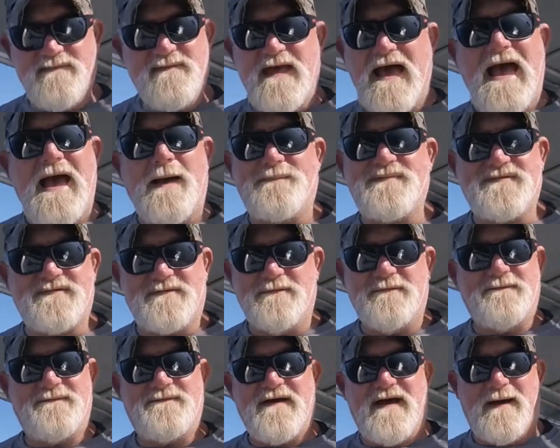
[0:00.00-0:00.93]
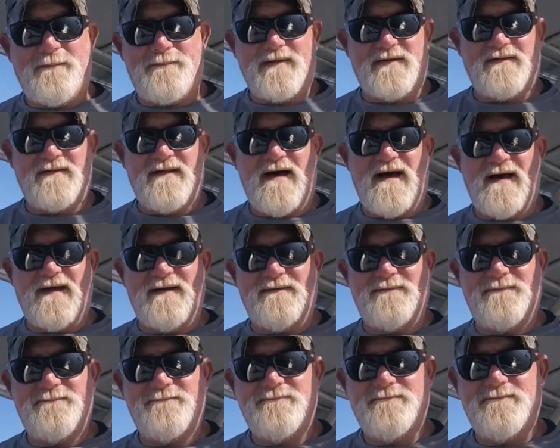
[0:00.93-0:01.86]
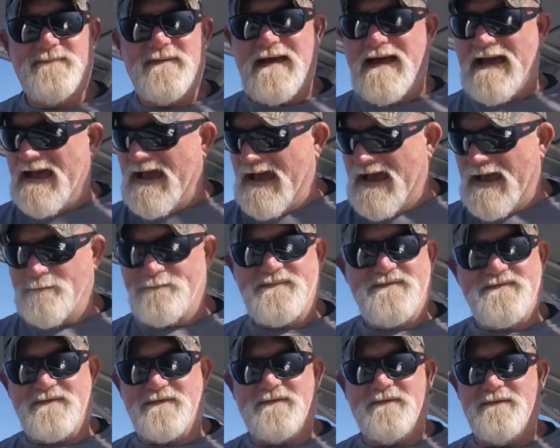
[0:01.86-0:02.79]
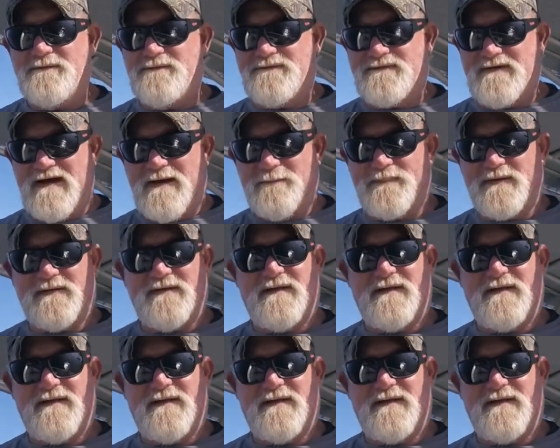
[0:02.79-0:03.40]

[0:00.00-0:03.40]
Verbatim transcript: the absolute top of the line. Absolute top